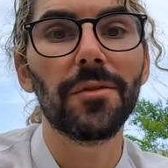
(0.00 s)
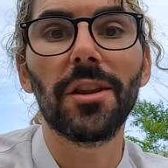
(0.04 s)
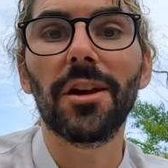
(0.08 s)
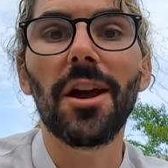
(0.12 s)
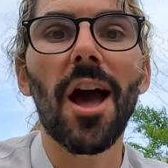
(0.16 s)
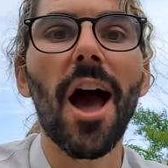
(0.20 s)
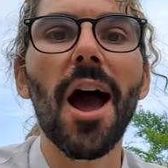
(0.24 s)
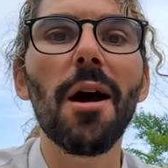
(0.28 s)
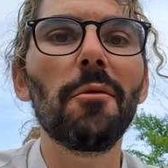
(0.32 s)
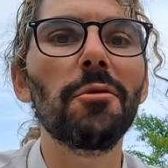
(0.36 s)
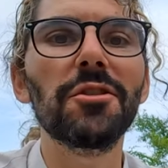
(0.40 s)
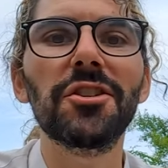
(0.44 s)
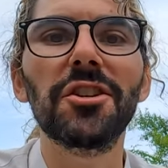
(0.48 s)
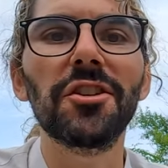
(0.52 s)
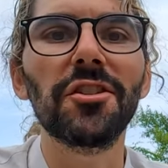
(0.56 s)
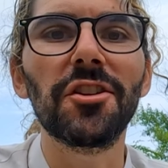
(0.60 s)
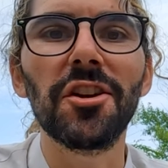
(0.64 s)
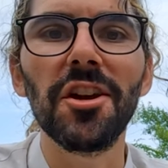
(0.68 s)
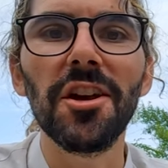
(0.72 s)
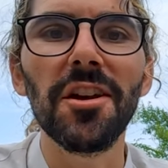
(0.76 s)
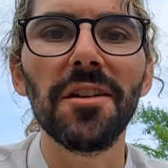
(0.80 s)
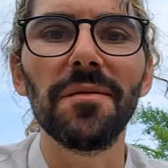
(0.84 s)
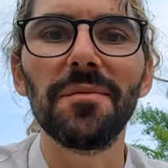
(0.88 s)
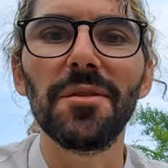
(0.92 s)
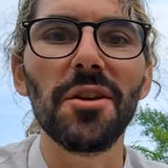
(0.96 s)
The guy
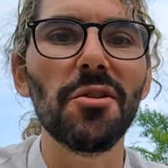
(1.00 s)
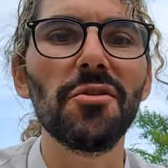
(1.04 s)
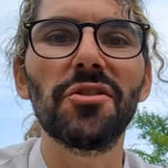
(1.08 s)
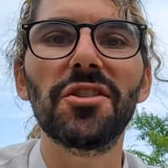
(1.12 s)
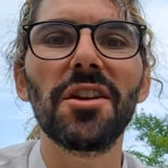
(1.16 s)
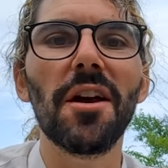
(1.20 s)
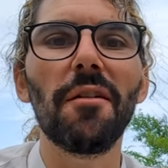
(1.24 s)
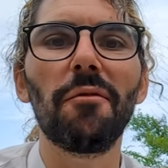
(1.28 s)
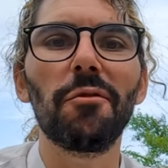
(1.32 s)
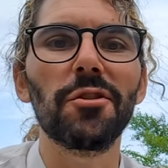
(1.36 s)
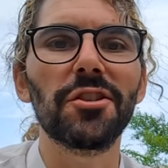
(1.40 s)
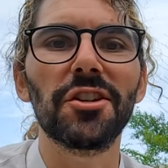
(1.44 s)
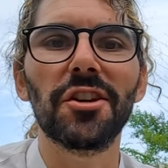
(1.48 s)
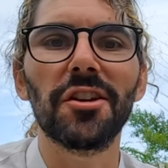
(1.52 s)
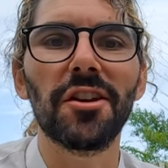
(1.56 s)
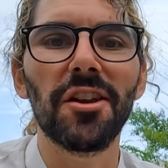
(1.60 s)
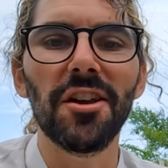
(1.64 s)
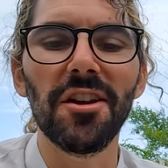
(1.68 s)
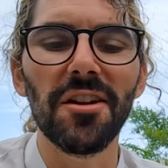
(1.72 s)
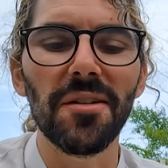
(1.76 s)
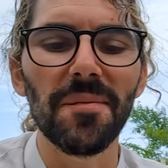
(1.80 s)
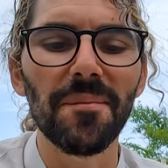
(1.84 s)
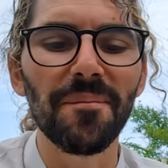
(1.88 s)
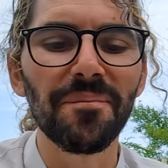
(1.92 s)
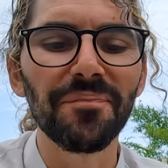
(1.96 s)
wasn't kidding. Yousef wasn't
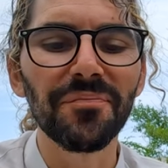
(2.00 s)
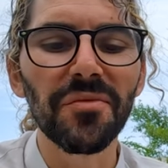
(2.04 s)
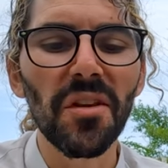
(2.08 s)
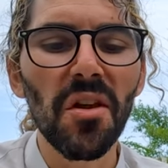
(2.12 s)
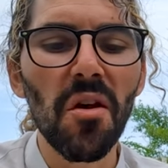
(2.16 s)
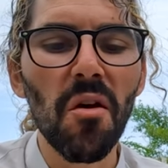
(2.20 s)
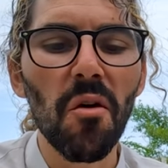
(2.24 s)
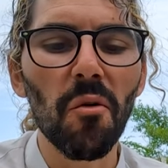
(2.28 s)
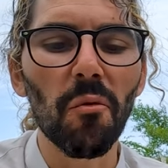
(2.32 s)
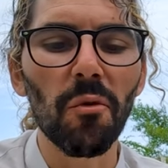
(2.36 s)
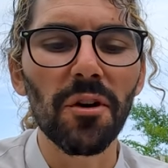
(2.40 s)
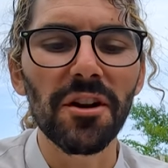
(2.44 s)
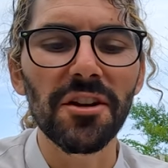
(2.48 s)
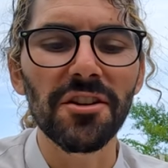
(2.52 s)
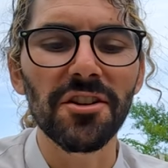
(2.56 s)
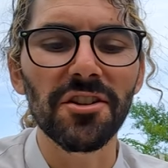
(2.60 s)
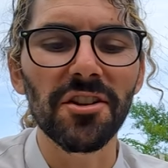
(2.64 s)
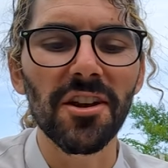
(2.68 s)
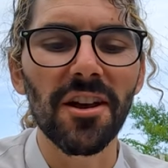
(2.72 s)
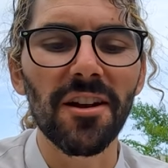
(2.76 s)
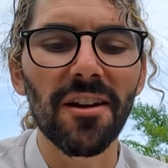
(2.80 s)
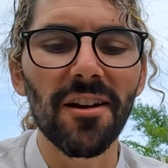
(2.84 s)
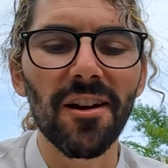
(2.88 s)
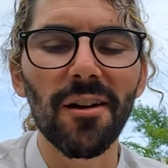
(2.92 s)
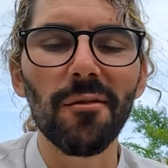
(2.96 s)
kidding when he
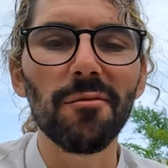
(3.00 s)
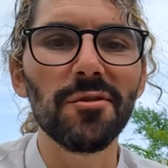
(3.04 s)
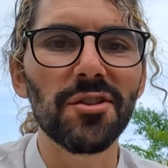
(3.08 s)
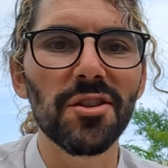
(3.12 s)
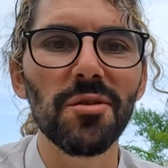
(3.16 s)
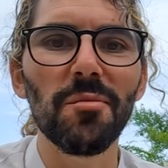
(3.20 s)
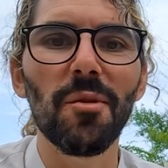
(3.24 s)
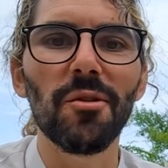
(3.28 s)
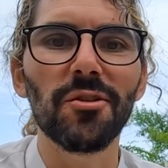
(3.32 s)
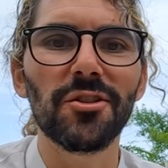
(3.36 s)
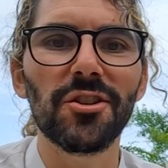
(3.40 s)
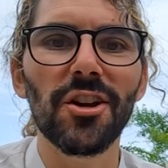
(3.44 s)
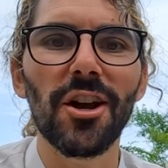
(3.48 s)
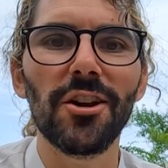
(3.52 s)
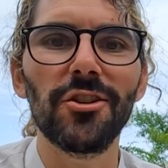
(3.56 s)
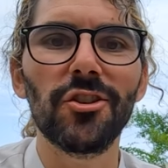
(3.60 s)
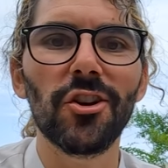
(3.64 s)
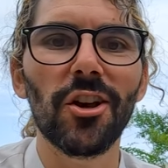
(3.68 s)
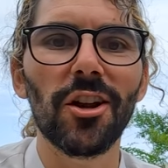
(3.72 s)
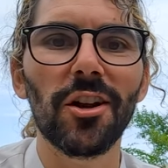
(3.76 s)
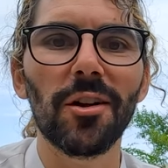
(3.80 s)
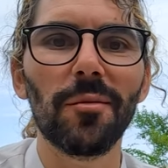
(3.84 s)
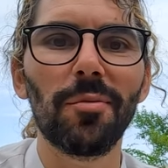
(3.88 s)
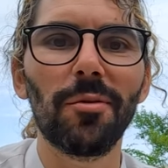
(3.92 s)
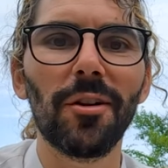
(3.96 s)
said it was the most
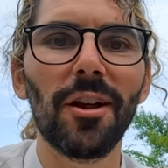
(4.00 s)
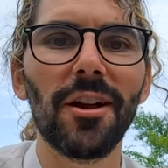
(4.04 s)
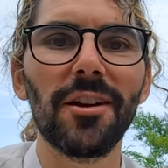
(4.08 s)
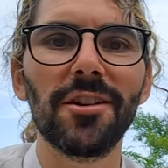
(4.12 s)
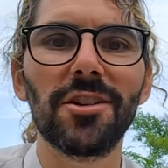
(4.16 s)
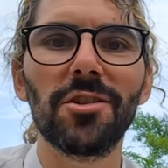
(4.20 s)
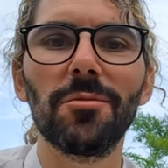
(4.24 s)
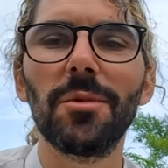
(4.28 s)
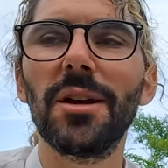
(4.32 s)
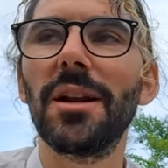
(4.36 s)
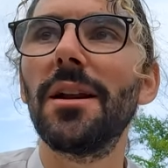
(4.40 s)
hygienic place.